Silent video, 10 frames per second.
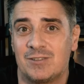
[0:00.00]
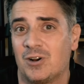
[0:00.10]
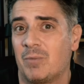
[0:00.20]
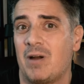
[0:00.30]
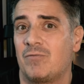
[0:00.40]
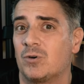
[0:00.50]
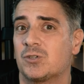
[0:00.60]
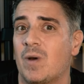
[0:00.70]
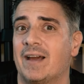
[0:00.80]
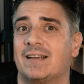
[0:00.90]
Talk about
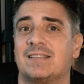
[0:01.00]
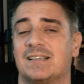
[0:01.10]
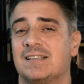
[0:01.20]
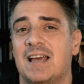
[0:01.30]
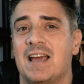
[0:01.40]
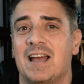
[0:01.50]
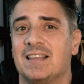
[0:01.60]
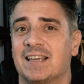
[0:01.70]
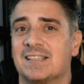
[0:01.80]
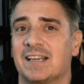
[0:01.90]
Volkswagens
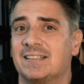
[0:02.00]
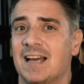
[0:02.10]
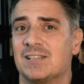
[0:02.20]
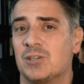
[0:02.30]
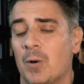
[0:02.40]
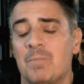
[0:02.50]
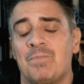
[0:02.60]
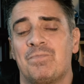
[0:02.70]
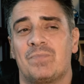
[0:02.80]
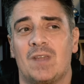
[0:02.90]
and things like that. So
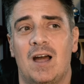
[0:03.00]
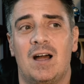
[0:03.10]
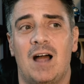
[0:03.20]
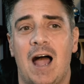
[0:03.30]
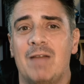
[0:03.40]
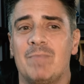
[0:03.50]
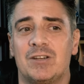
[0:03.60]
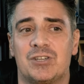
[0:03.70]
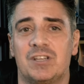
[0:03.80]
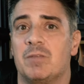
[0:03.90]
I
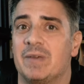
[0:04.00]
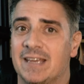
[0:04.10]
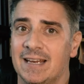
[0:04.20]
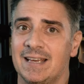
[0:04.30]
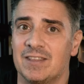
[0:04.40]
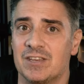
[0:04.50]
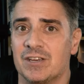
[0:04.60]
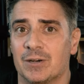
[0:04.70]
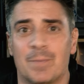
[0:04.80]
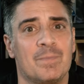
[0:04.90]
mentioned in the beginning of the
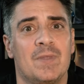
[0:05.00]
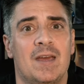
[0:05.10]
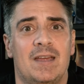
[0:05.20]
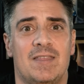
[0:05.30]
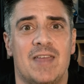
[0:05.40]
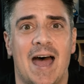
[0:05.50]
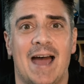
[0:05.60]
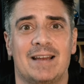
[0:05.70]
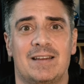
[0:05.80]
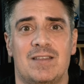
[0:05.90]
year
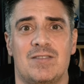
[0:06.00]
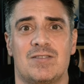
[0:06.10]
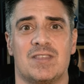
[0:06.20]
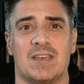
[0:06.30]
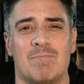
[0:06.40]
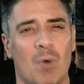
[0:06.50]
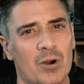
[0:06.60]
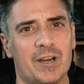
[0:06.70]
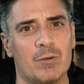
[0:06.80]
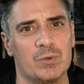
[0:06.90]
that the
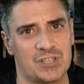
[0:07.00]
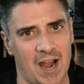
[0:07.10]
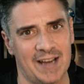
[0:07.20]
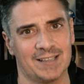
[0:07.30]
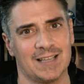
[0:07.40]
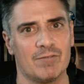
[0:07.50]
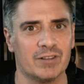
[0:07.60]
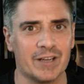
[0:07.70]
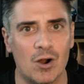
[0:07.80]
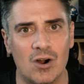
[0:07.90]
market was kind of
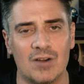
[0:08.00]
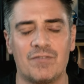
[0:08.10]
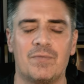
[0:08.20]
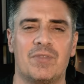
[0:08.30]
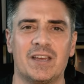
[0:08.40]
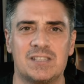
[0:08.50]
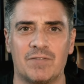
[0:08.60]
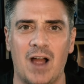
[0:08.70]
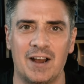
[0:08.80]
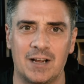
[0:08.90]
leveling off. Things
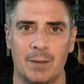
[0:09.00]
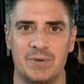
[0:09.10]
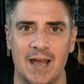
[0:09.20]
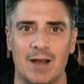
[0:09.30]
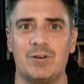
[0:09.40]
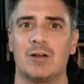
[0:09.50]
have kind of come down.